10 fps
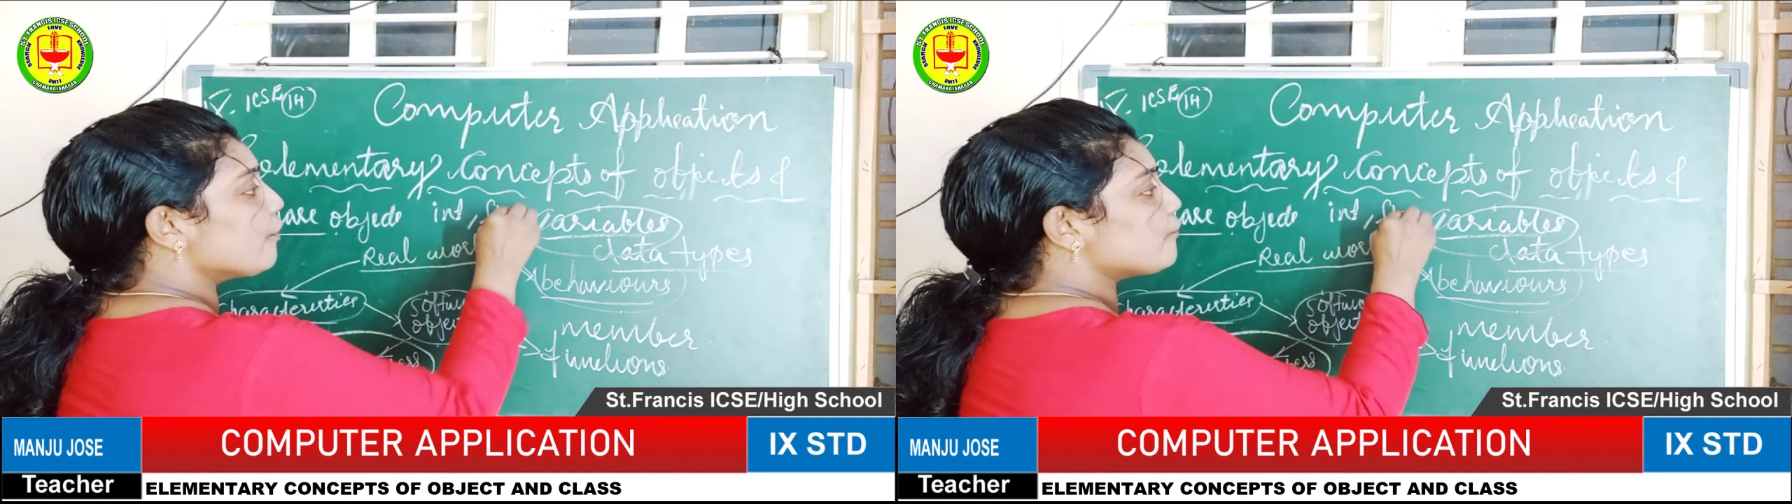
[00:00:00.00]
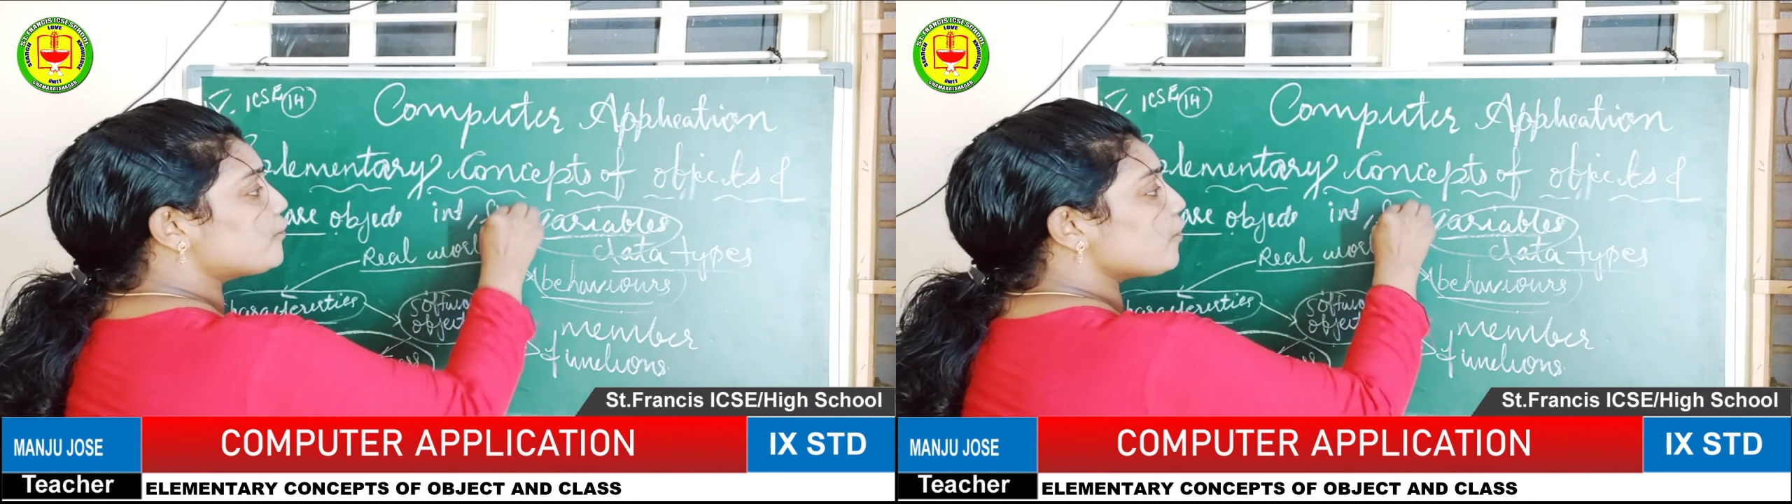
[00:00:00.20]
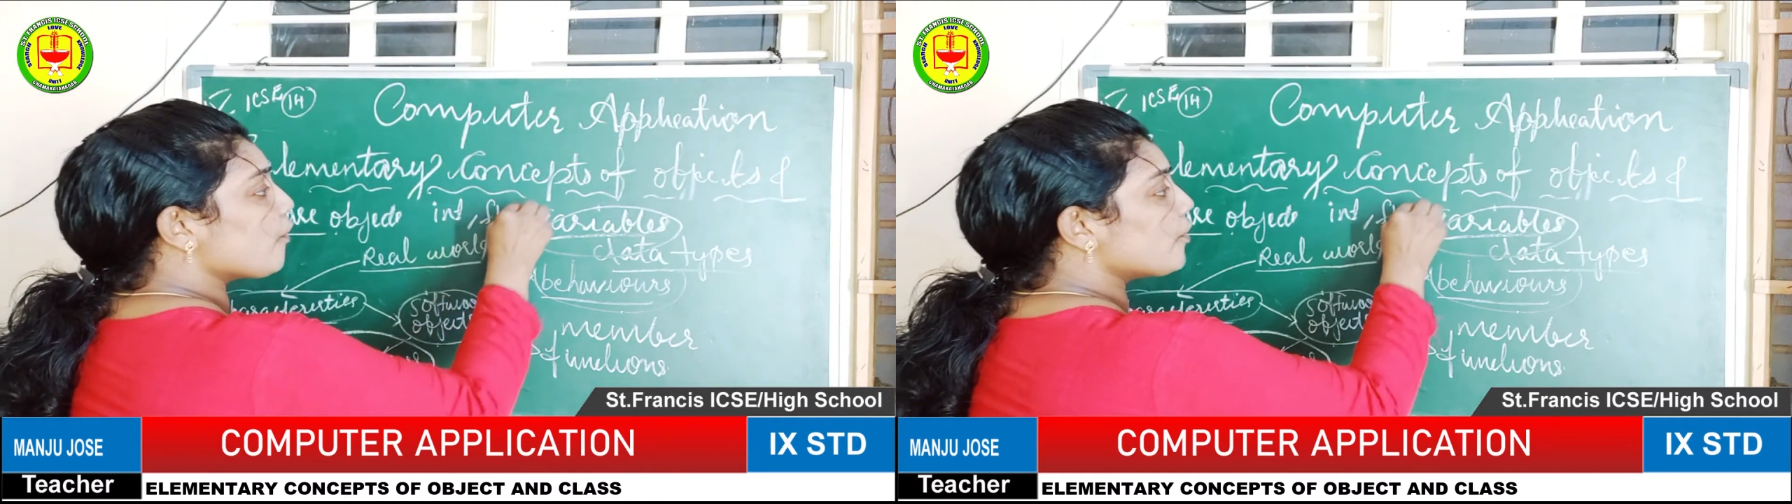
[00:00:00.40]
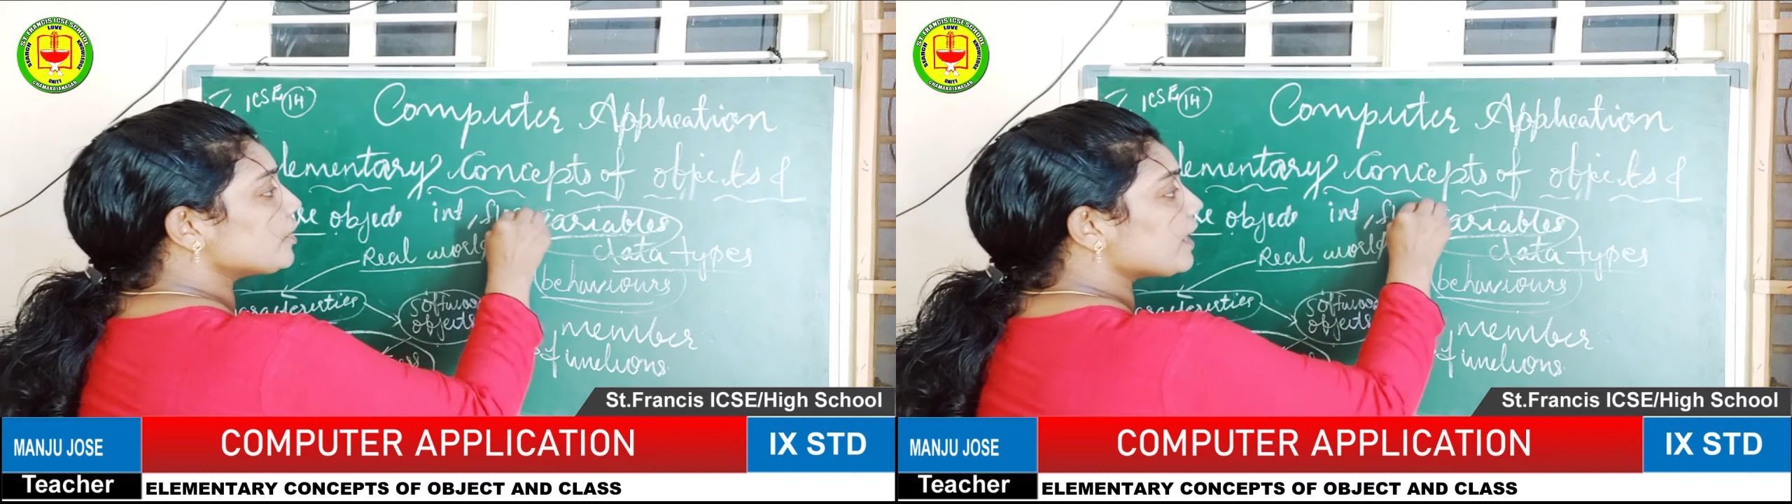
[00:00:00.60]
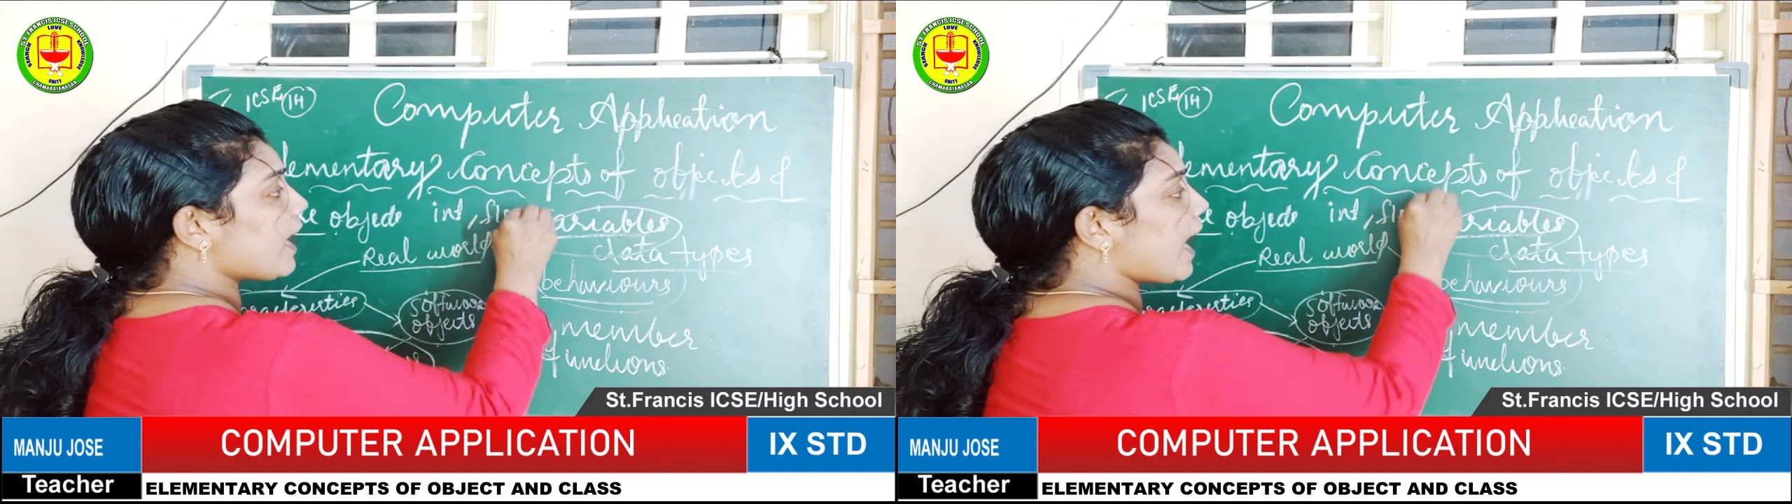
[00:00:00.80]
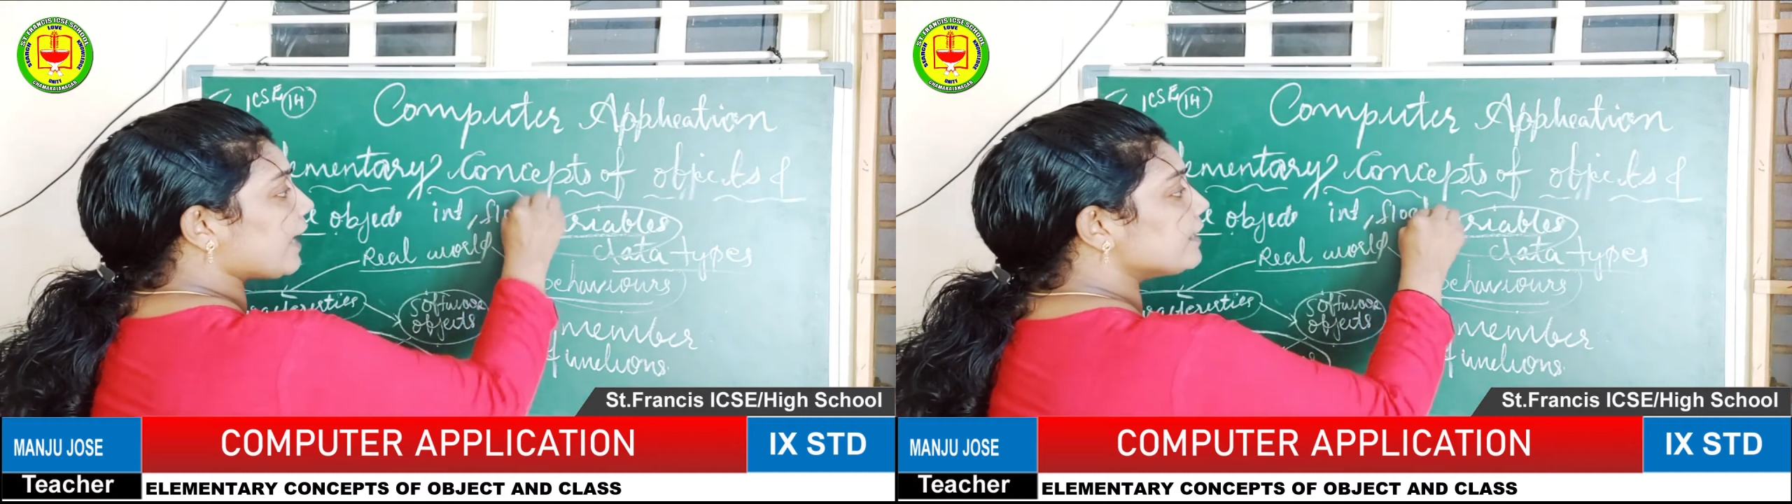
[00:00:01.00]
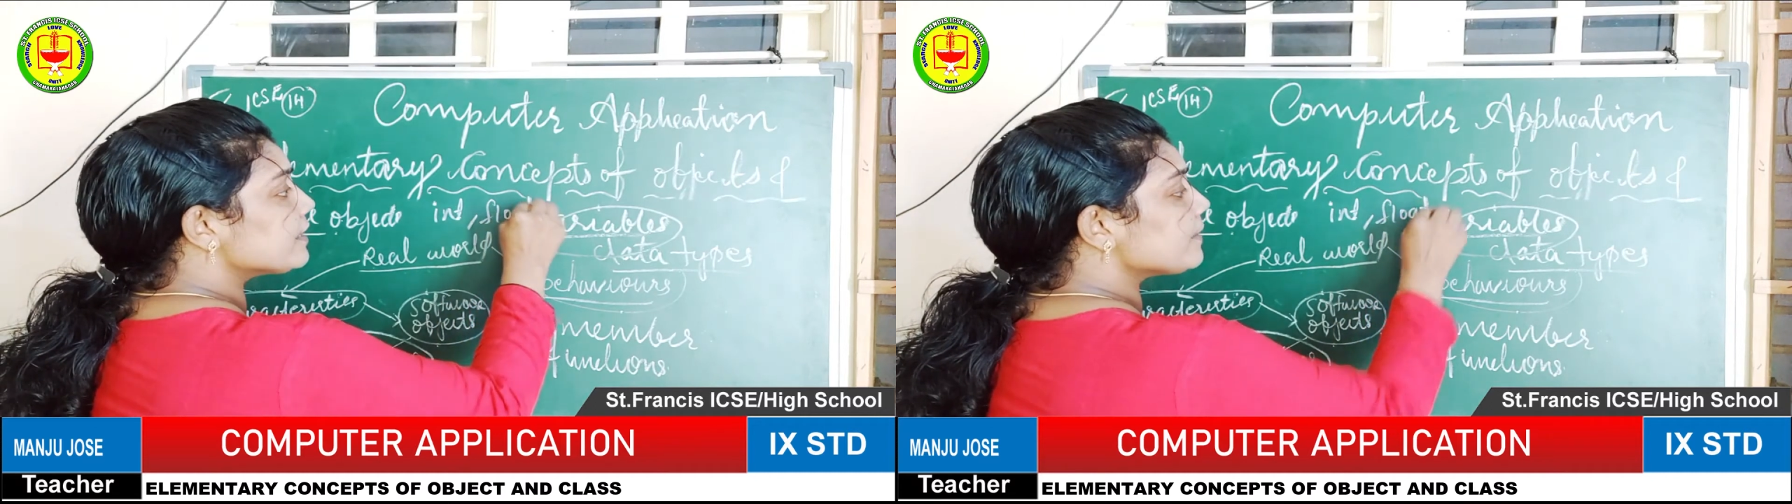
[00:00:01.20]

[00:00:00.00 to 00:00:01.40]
float and